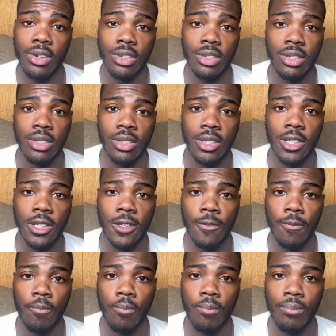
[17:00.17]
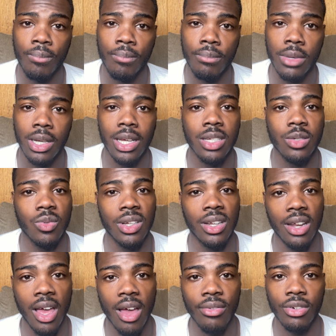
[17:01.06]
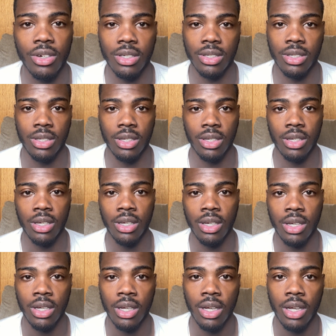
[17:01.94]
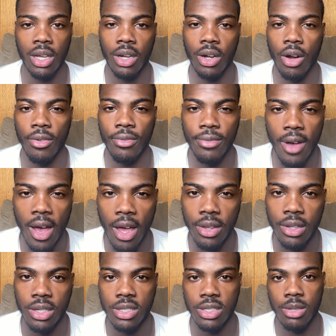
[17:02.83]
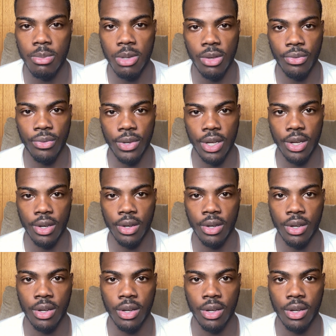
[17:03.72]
us because we lovers, and our Father is to be feared.